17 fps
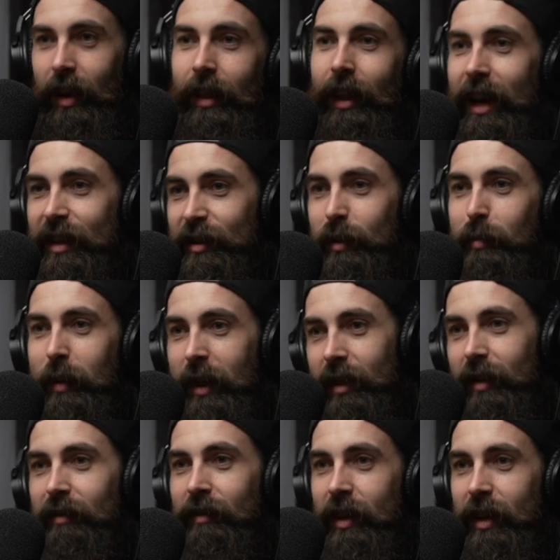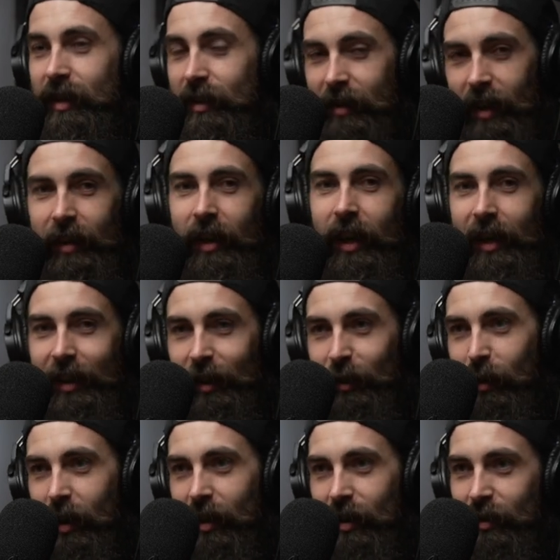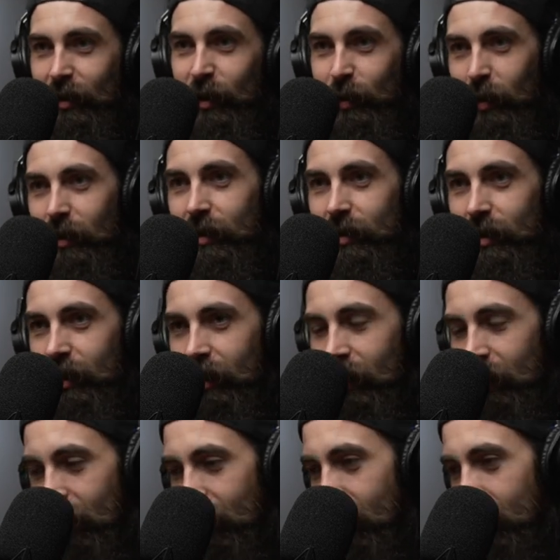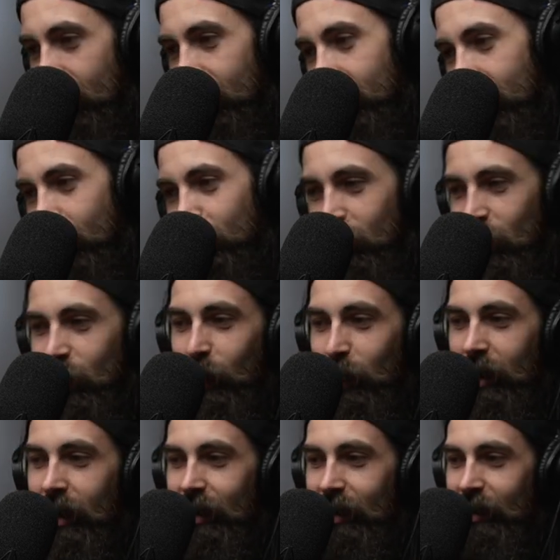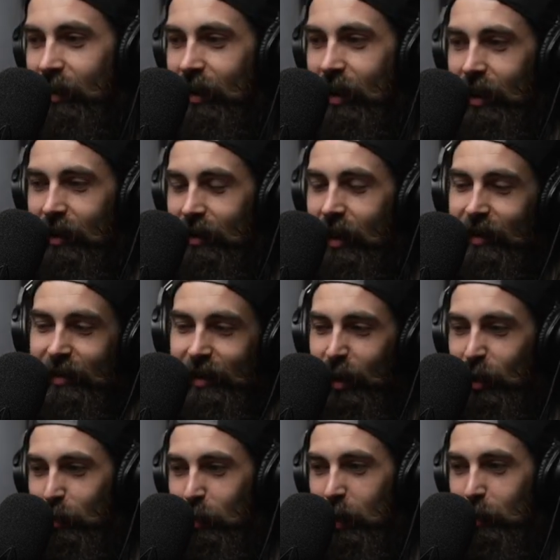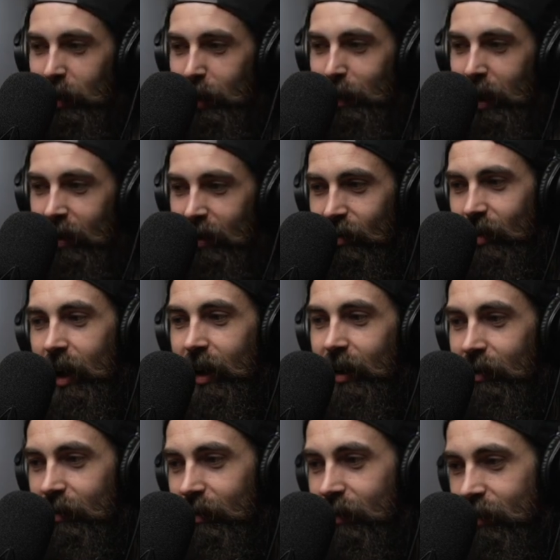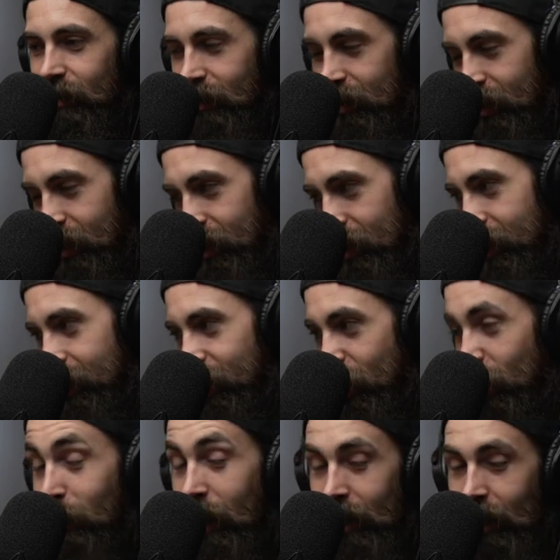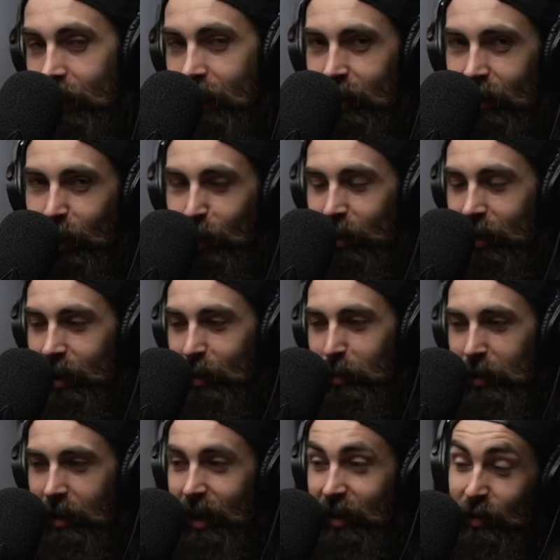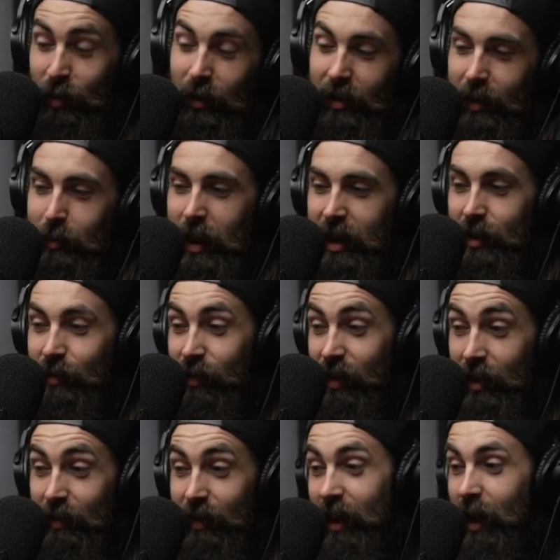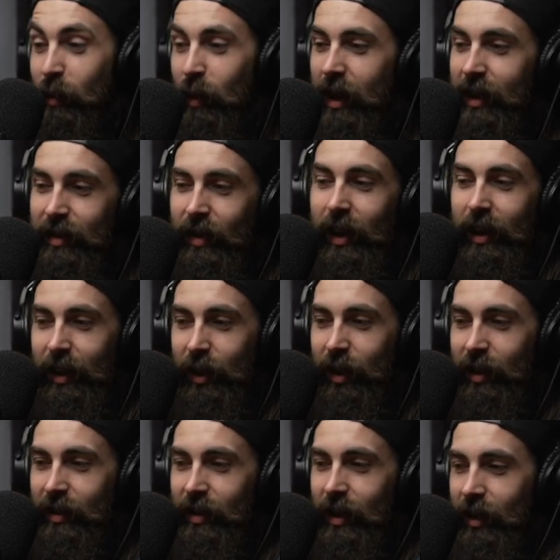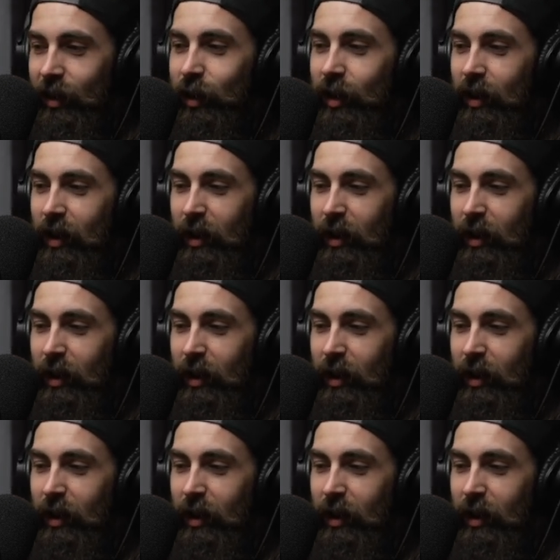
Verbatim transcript: last being the face, and they're naked, right? So you're supposed to. I'm not sure what that tells people about the state of humanity currently, but that's what passes for TV. And it's kind of like